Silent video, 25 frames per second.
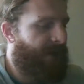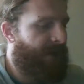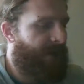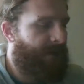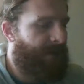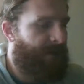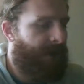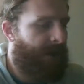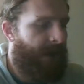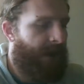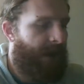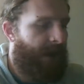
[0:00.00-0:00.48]
and
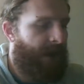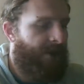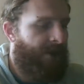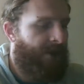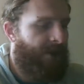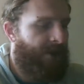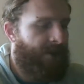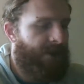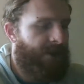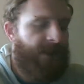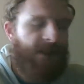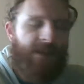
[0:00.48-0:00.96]
hit my
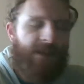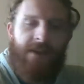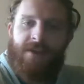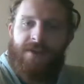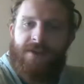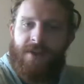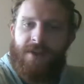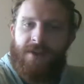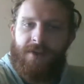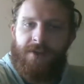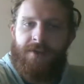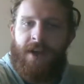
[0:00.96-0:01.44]
arrow key
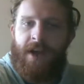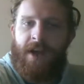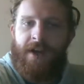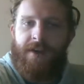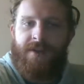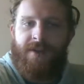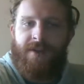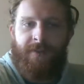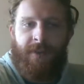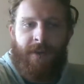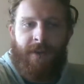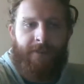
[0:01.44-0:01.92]
to the
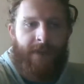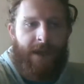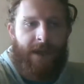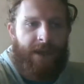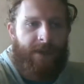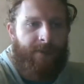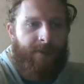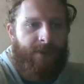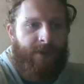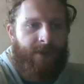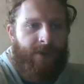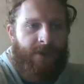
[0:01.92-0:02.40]
right on my
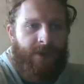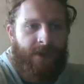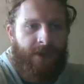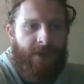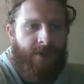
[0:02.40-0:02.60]
MacBook.